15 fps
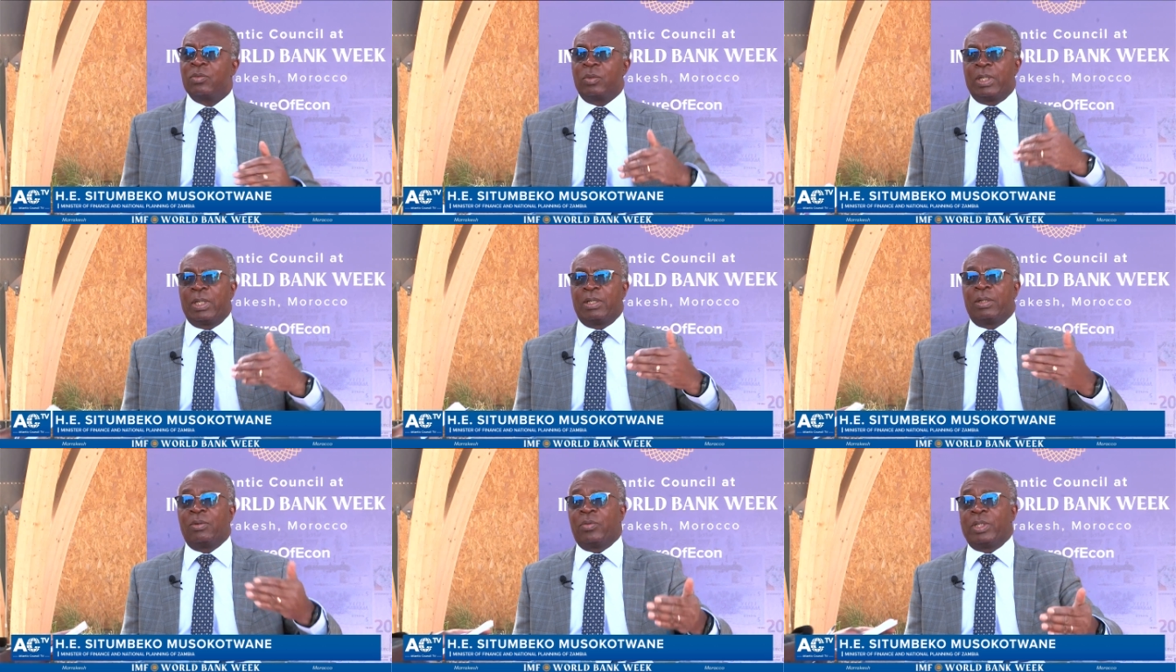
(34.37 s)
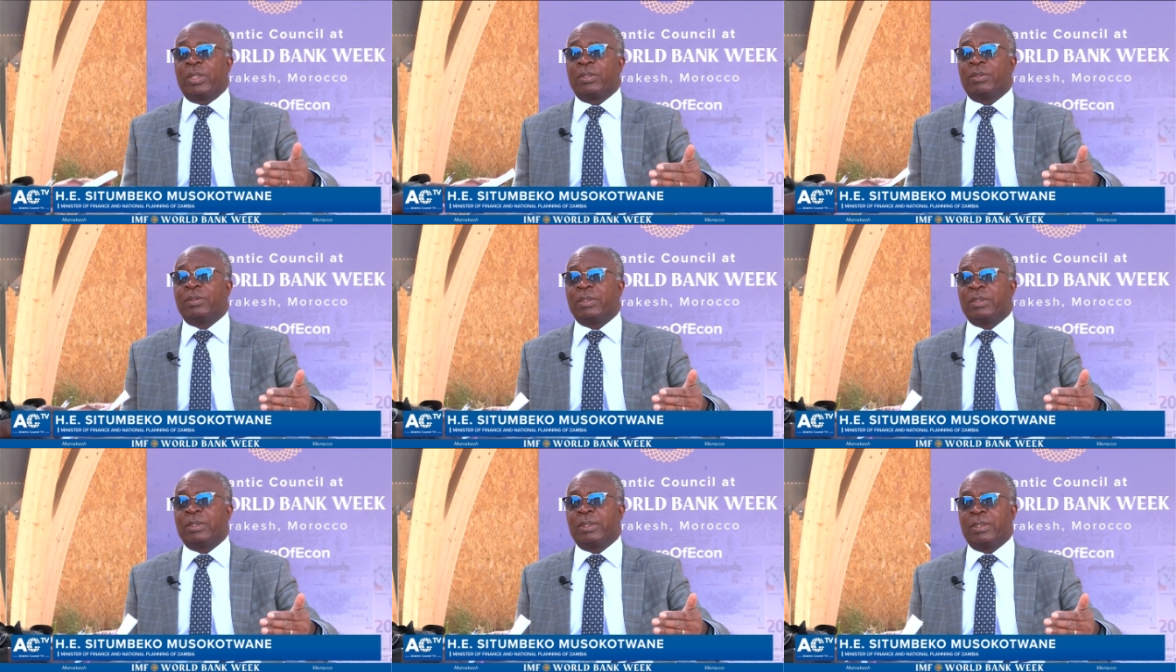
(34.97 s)
We are well
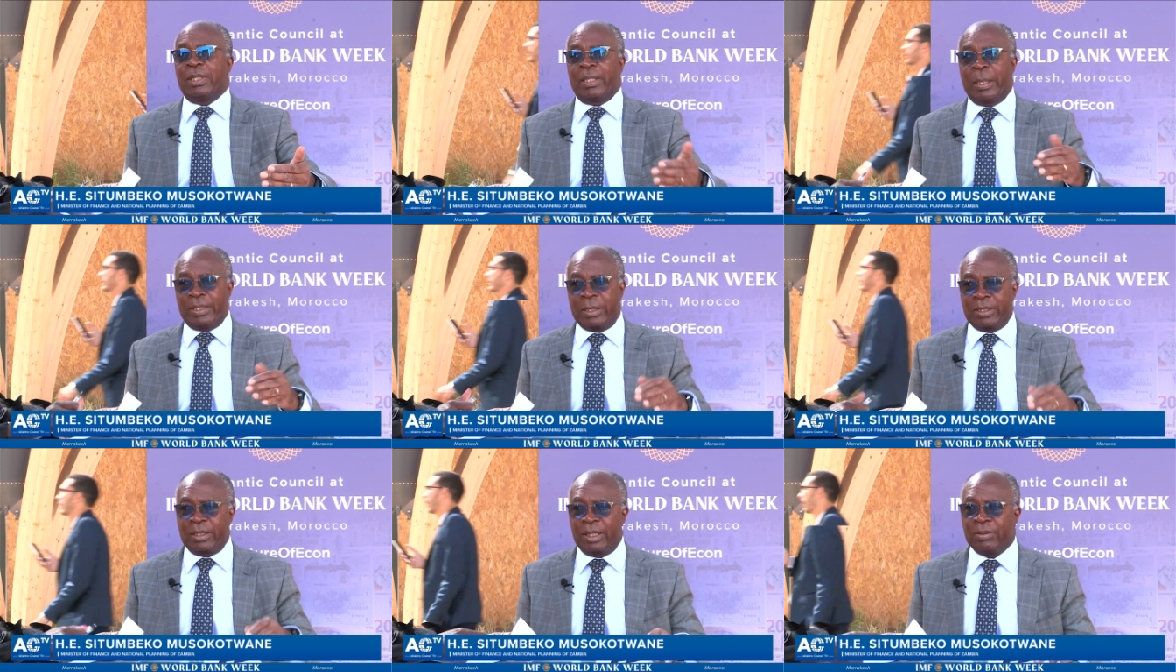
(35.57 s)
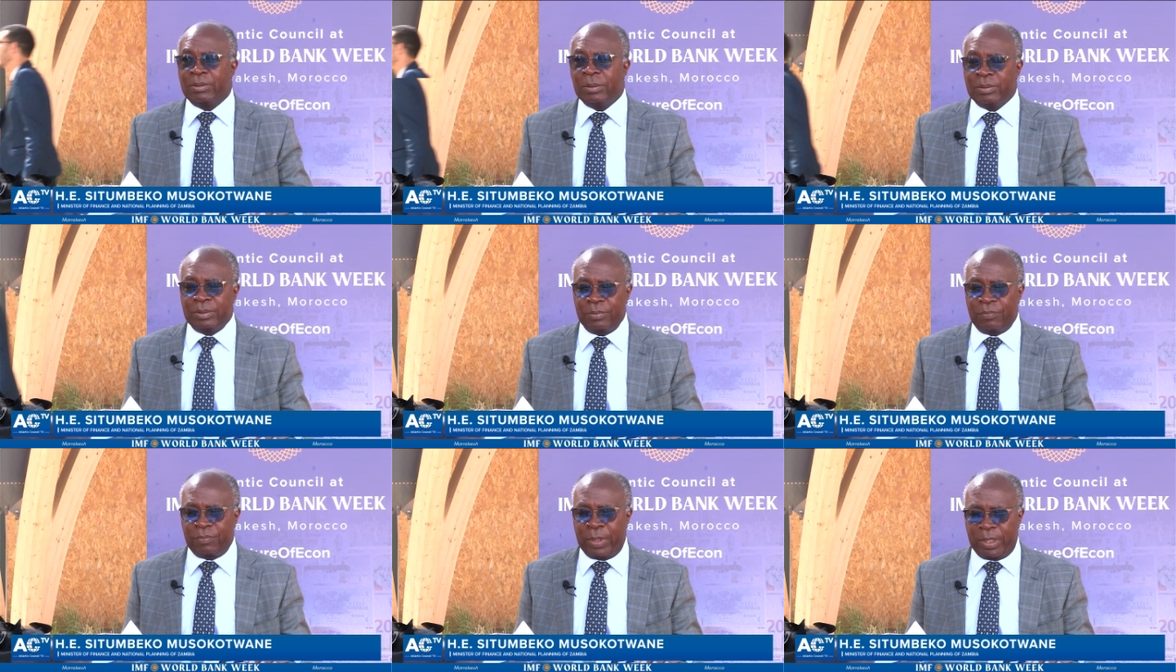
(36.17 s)
ahead now.
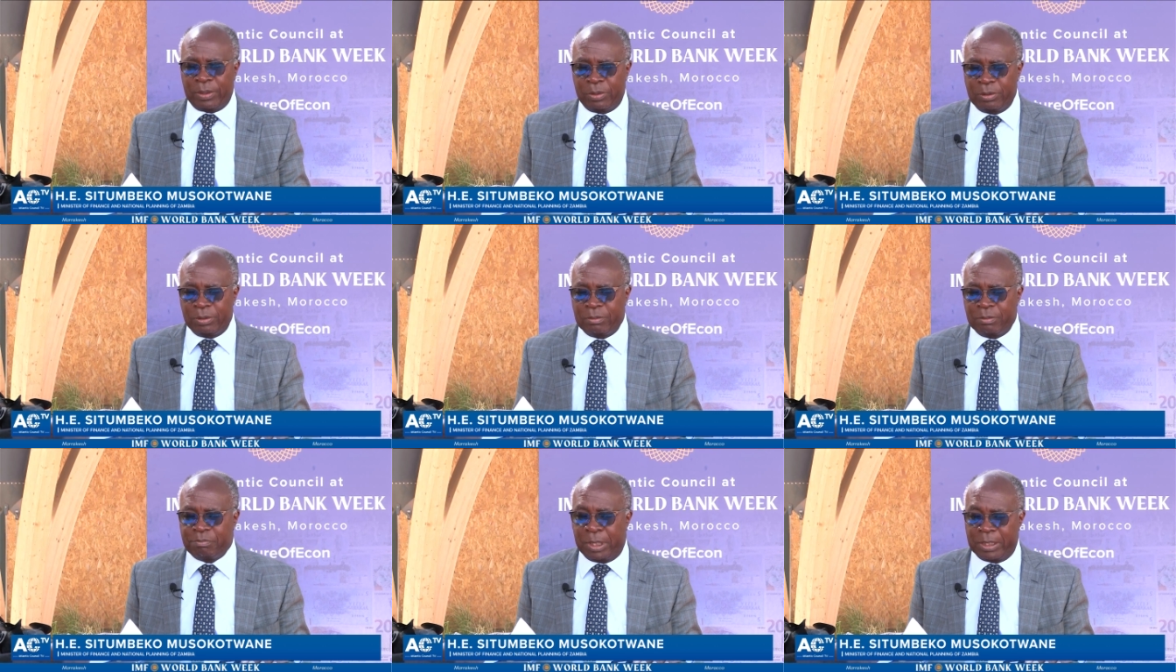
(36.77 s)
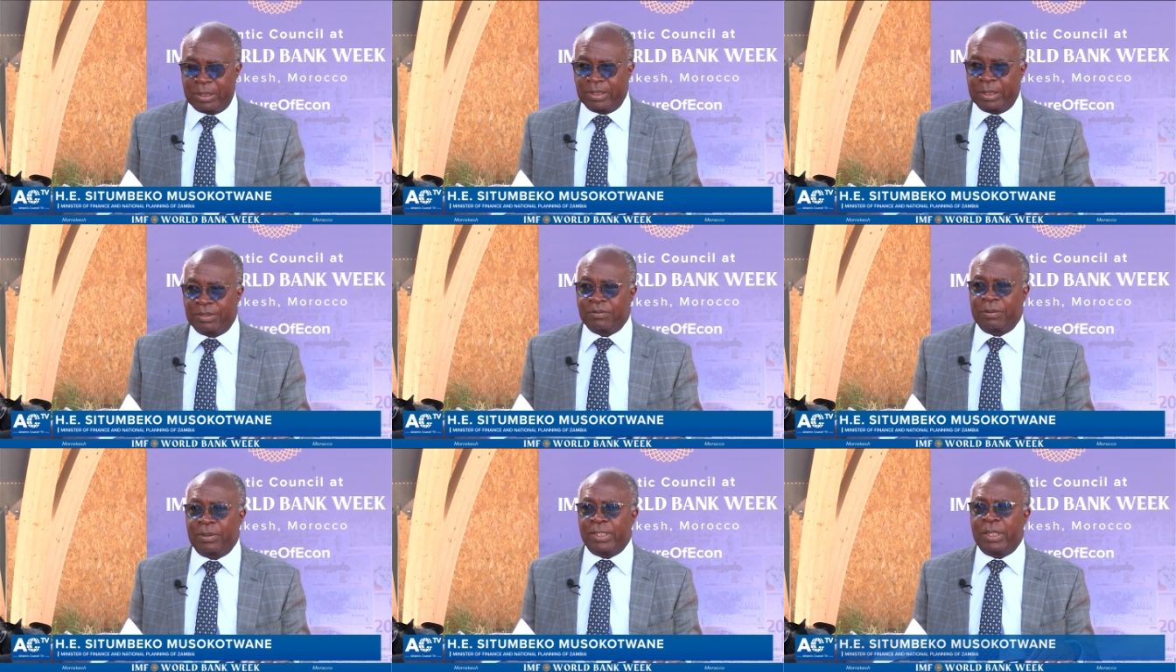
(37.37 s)
Thank you,
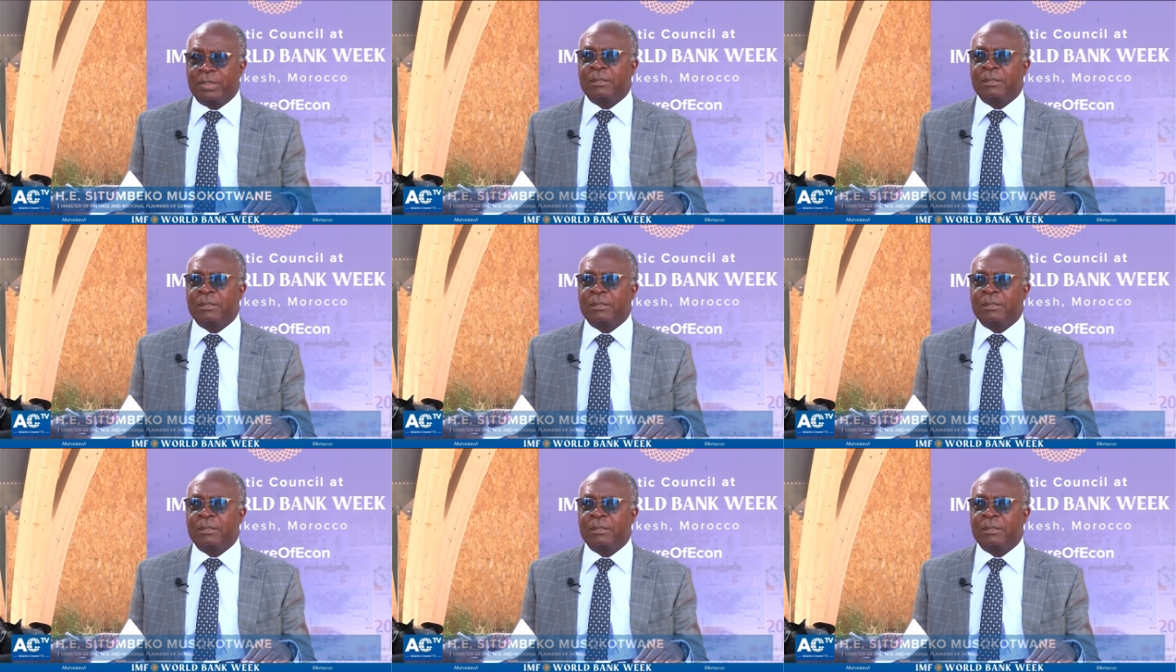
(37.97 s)
partners, for that.